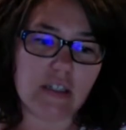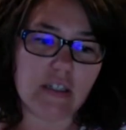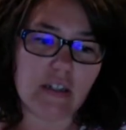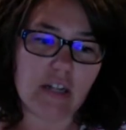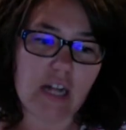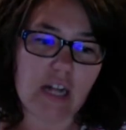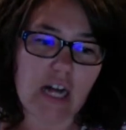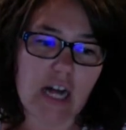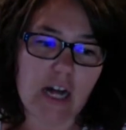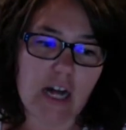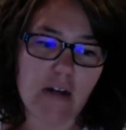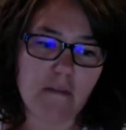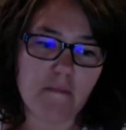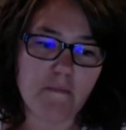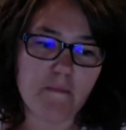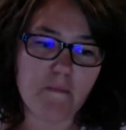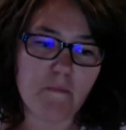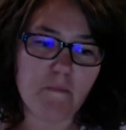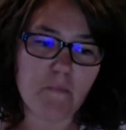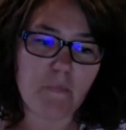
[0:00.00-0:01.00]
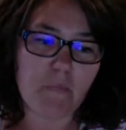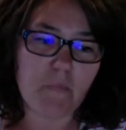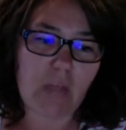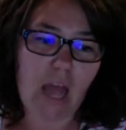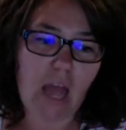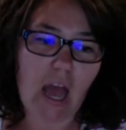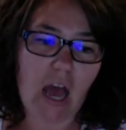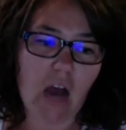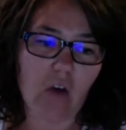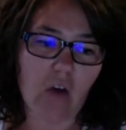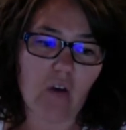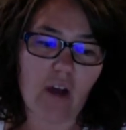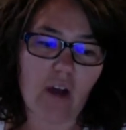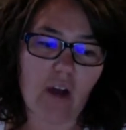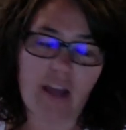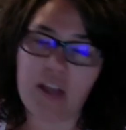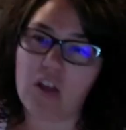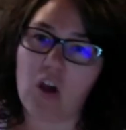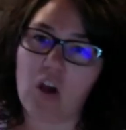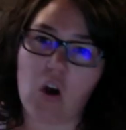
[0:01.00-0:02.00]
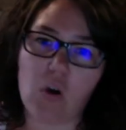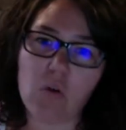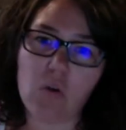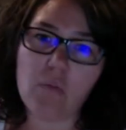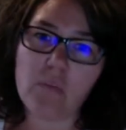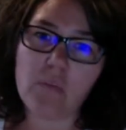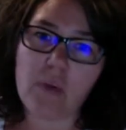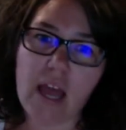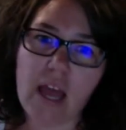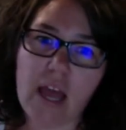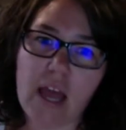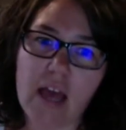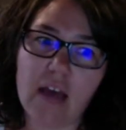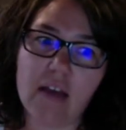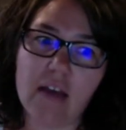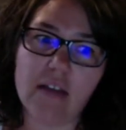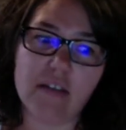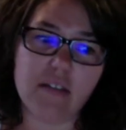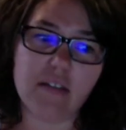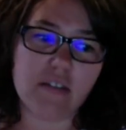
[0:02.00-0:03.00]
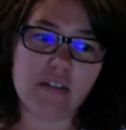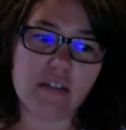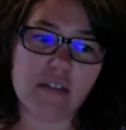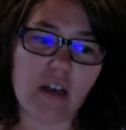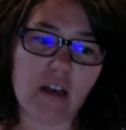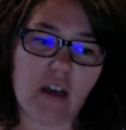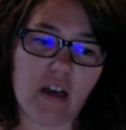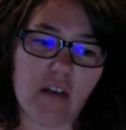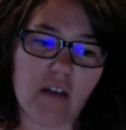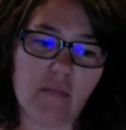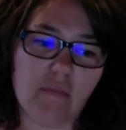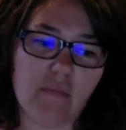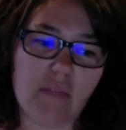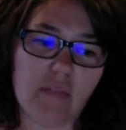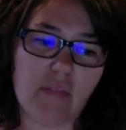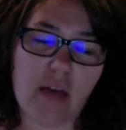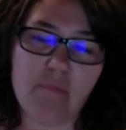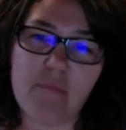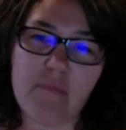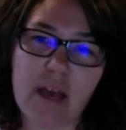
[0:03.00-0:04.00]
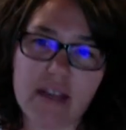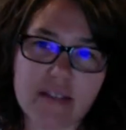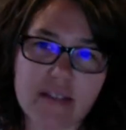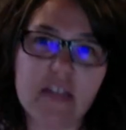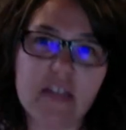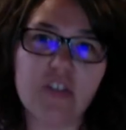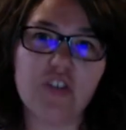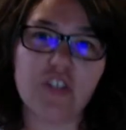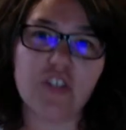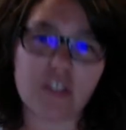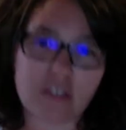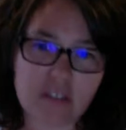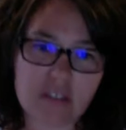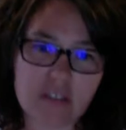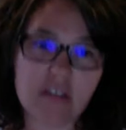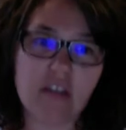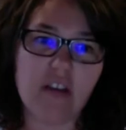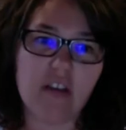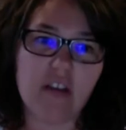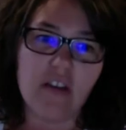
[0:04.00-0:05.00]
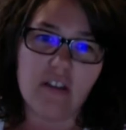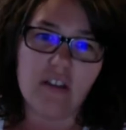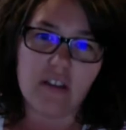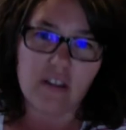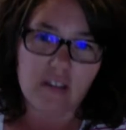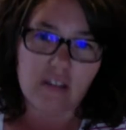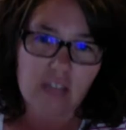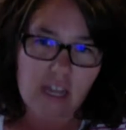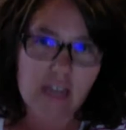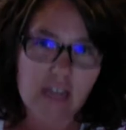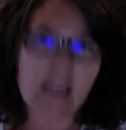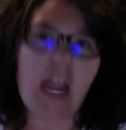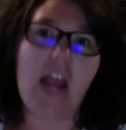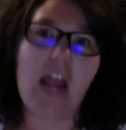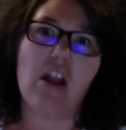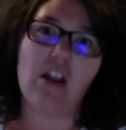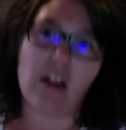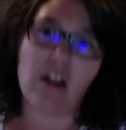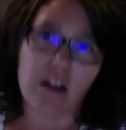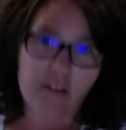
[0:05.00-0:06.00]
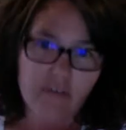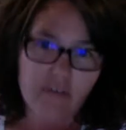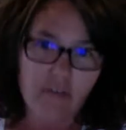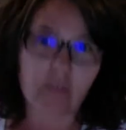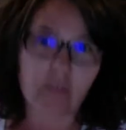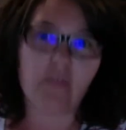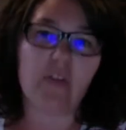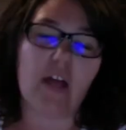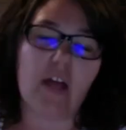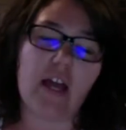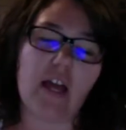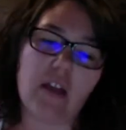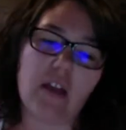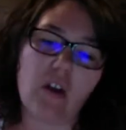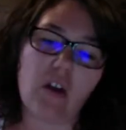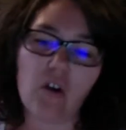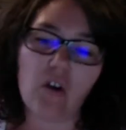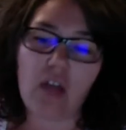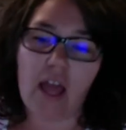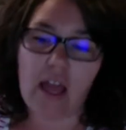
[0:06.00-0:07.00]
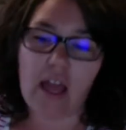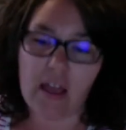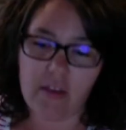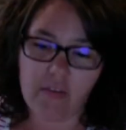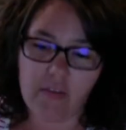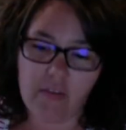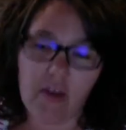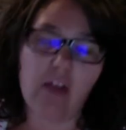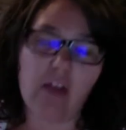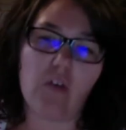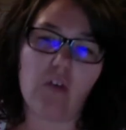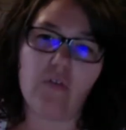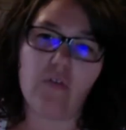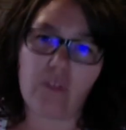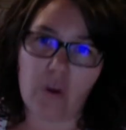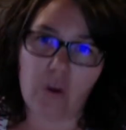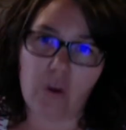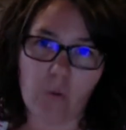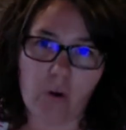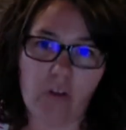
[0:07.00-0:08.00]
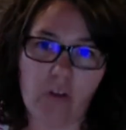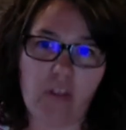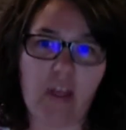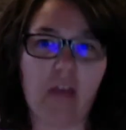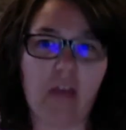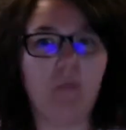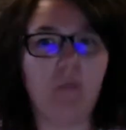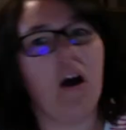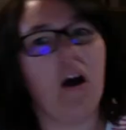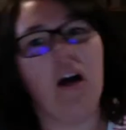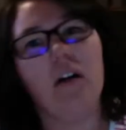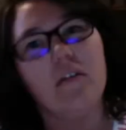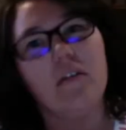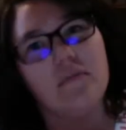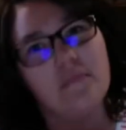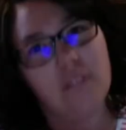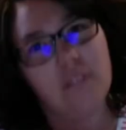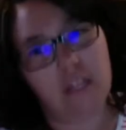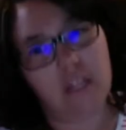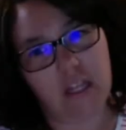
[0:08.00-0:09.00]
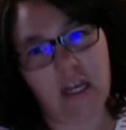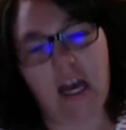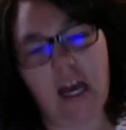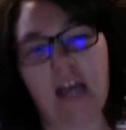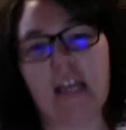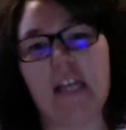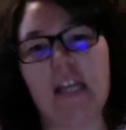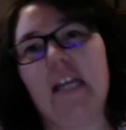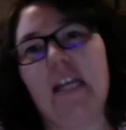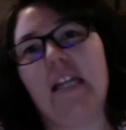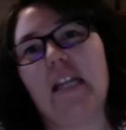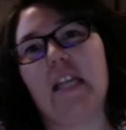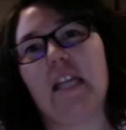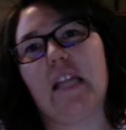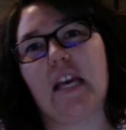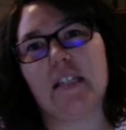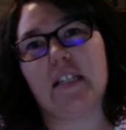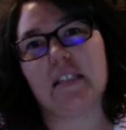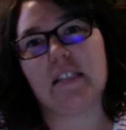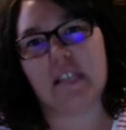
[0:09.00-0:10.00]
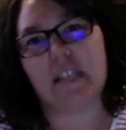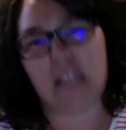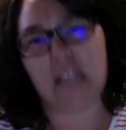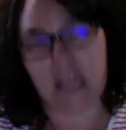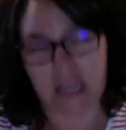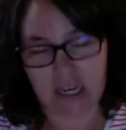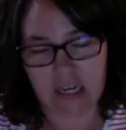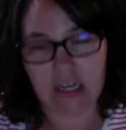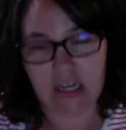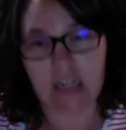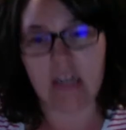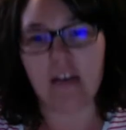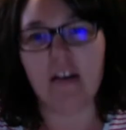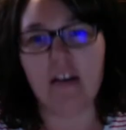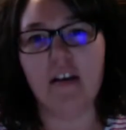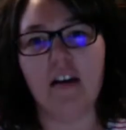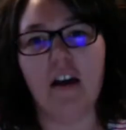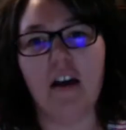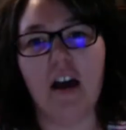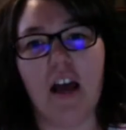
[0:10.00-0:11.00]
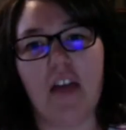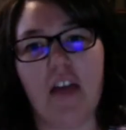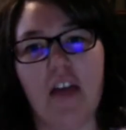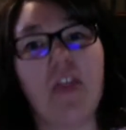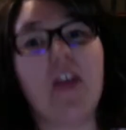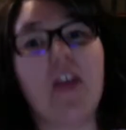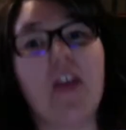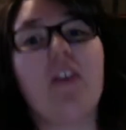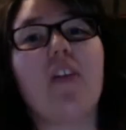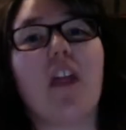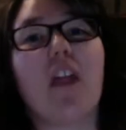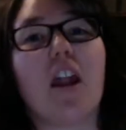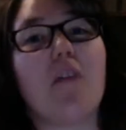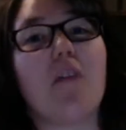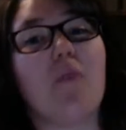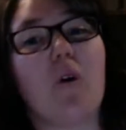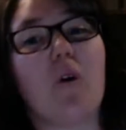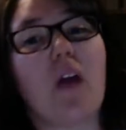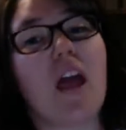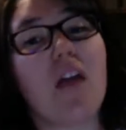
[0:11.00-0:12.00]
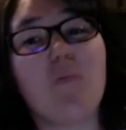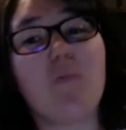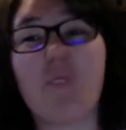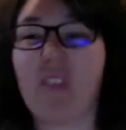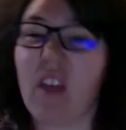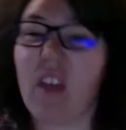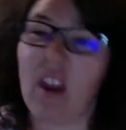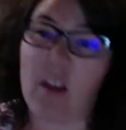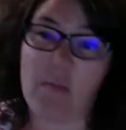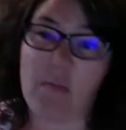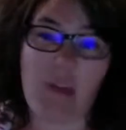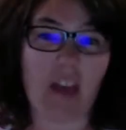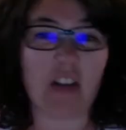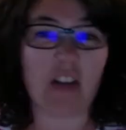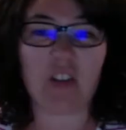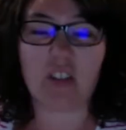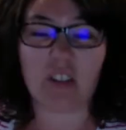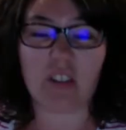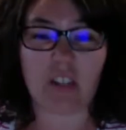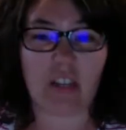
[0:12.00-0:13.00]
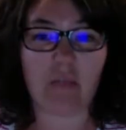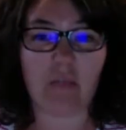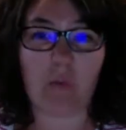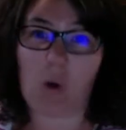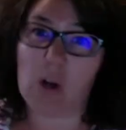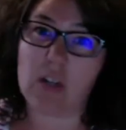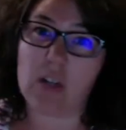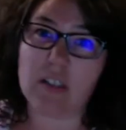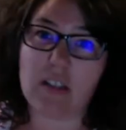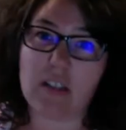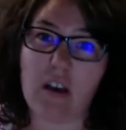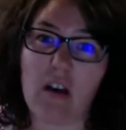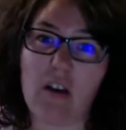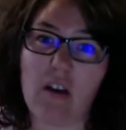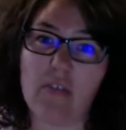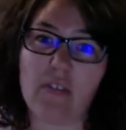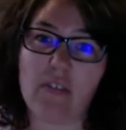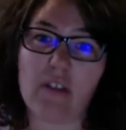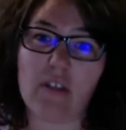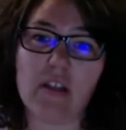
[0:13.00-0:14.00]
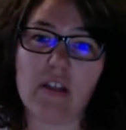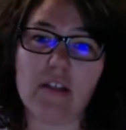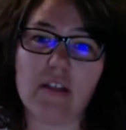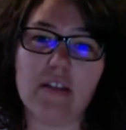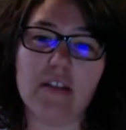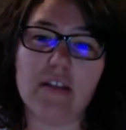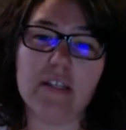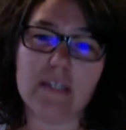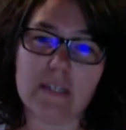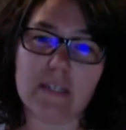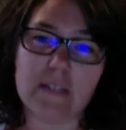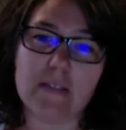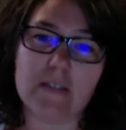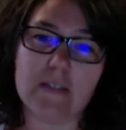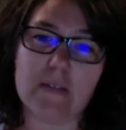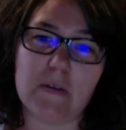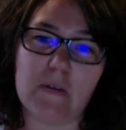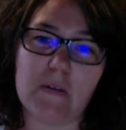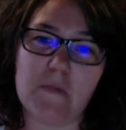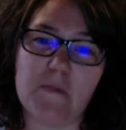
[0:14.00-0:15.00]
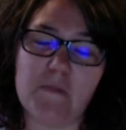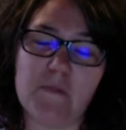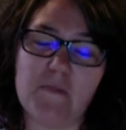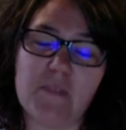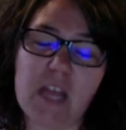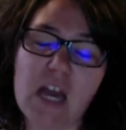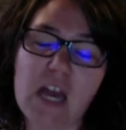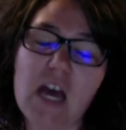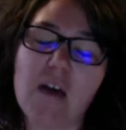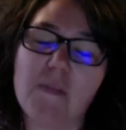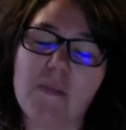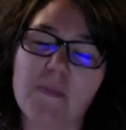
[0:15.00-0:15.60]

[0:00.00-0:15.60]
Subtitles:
how I cope, and that message, just that narrative of like, okay, if I don't feel worthy, well, I can eat this, and then I think that I'm okay, but then I'm actually worse off. Yeah.